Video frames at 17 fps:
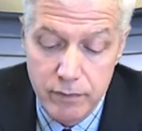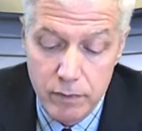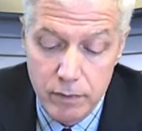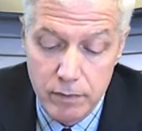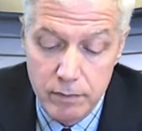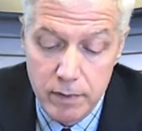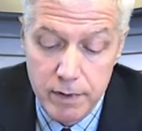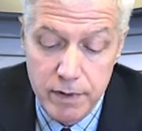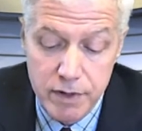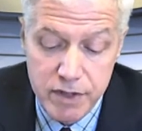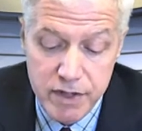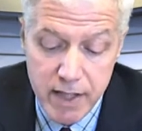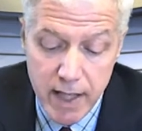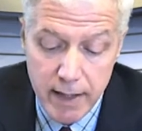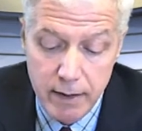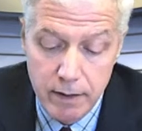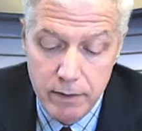for the
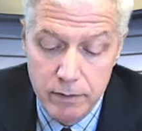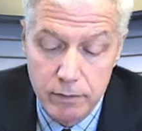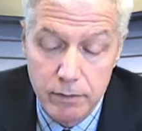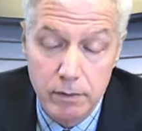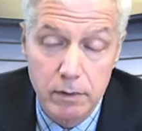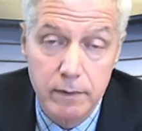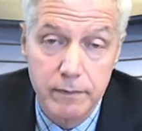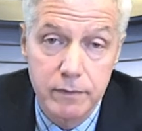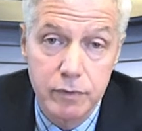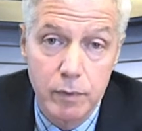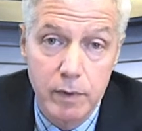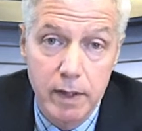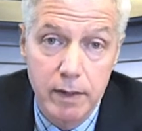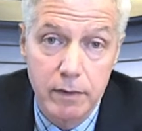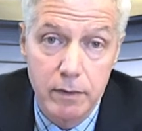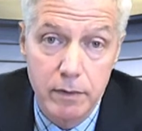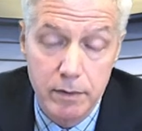second quarter of
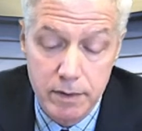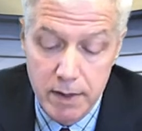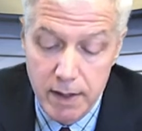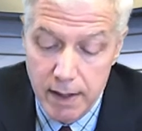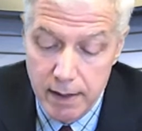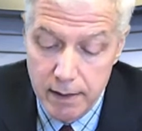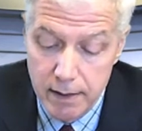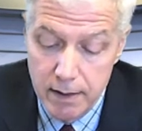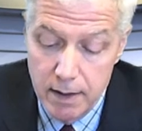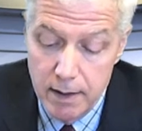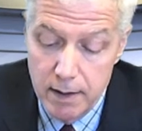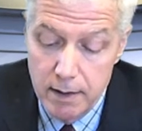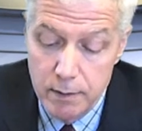2013